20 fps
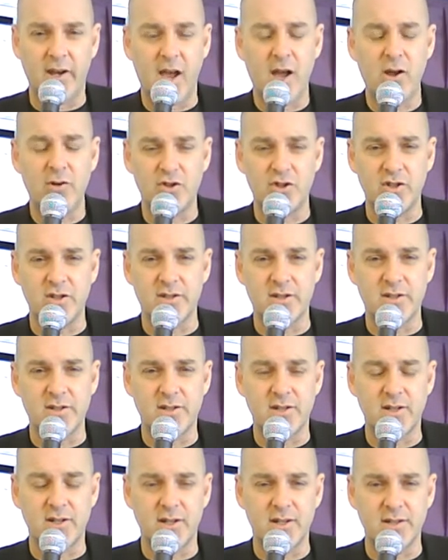And now
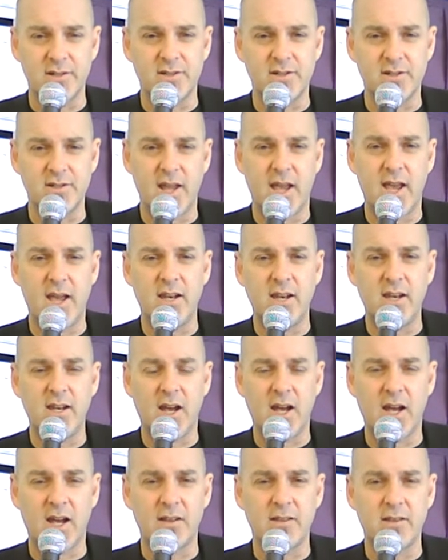Jesus is
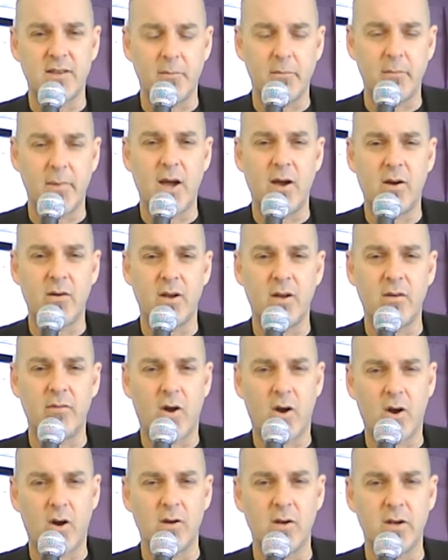standing at the Mount
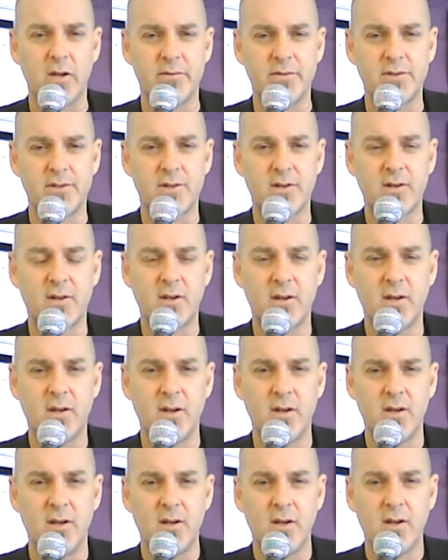of Olives.
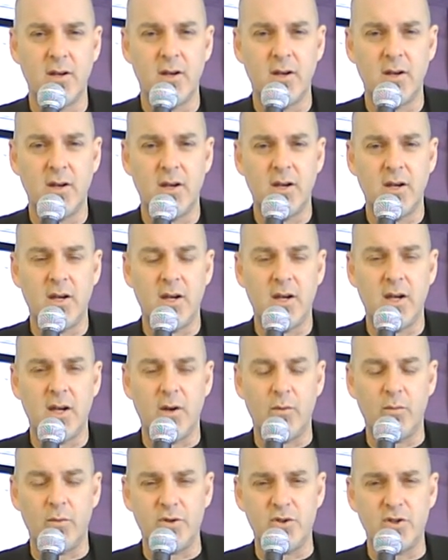
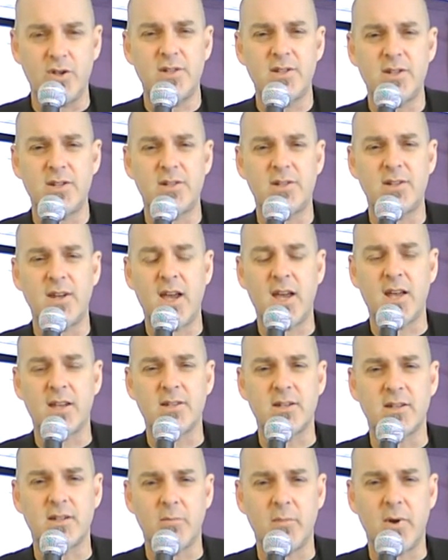And when Jesus
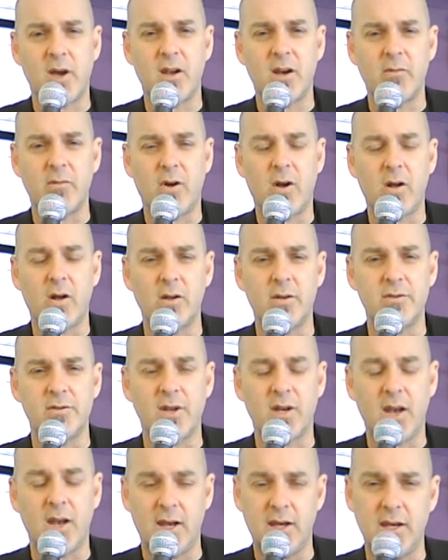stands at the Mount of
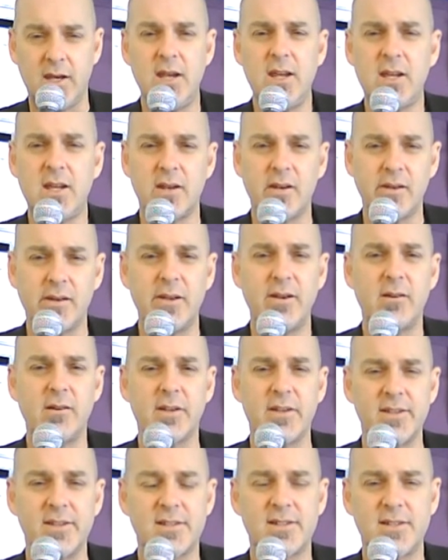Olives, and, and he can
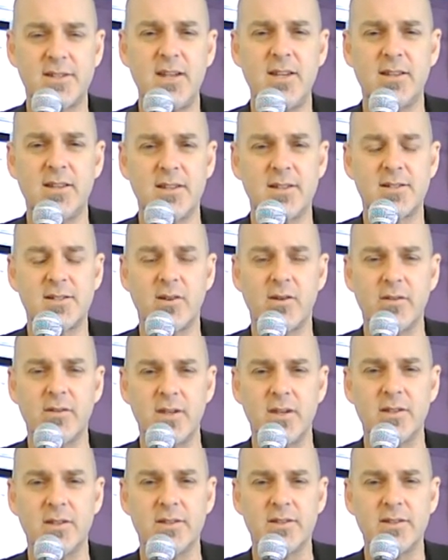literally see this
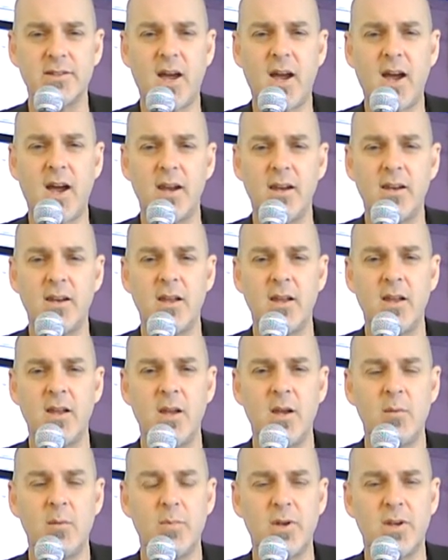on the inside,
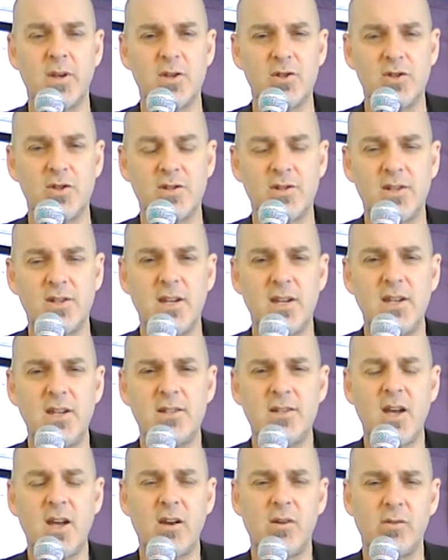because you see,
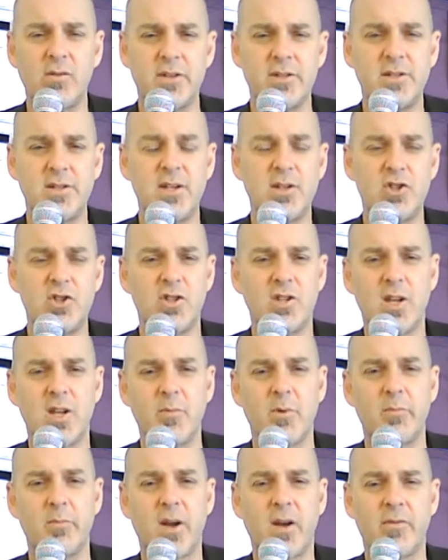he's not only teaching
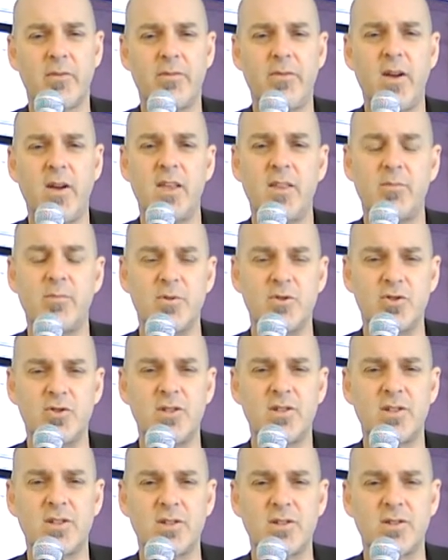them about faith, but
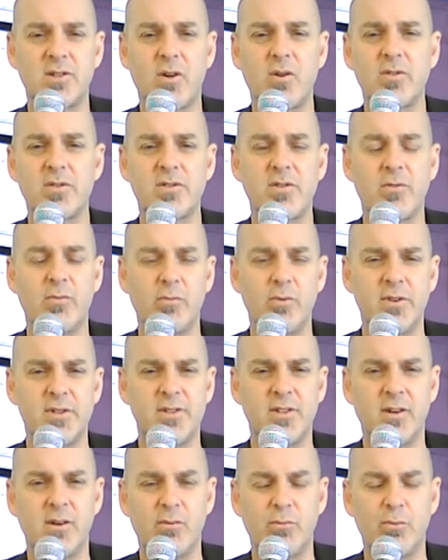Jesus is also
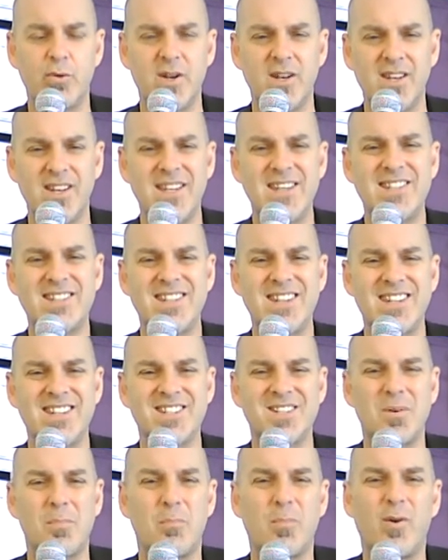re-
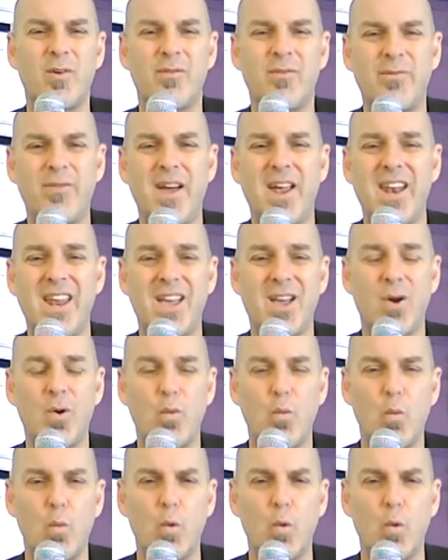releasing some prophetic